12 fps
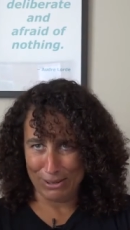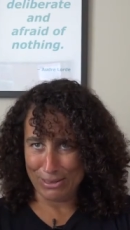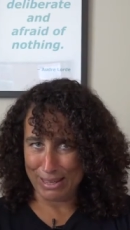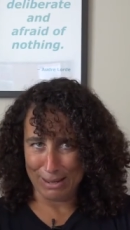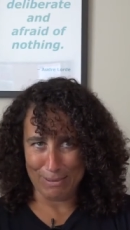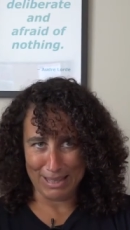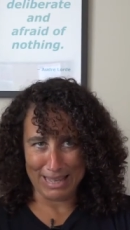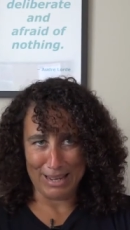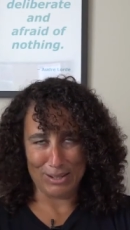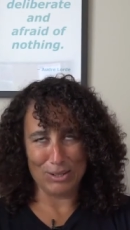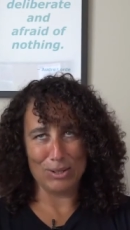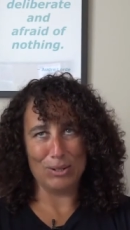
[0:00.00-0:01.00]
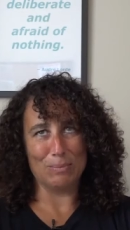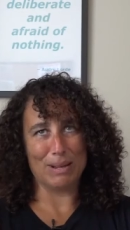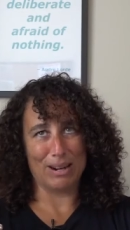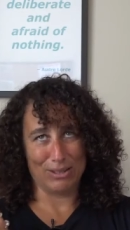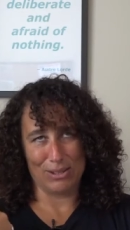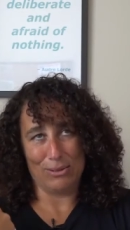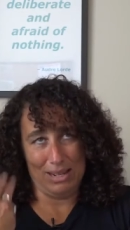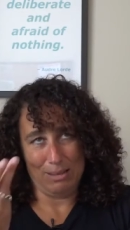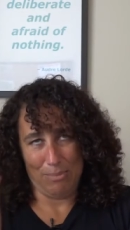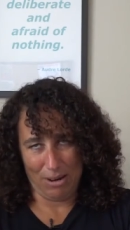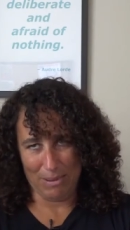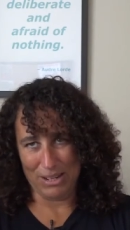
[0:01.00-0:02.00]
you think about that too, but also it
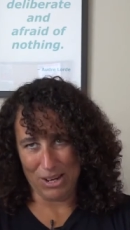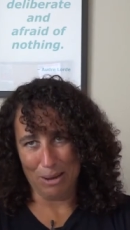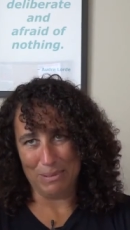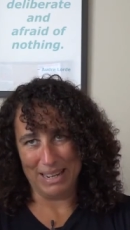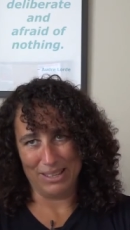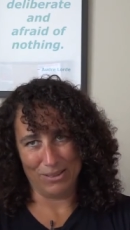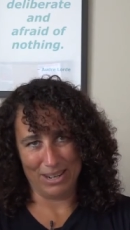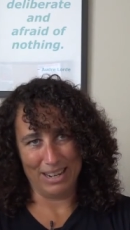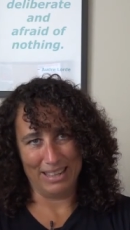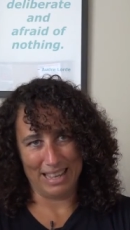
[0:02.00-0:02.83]
is part of my job to answer it,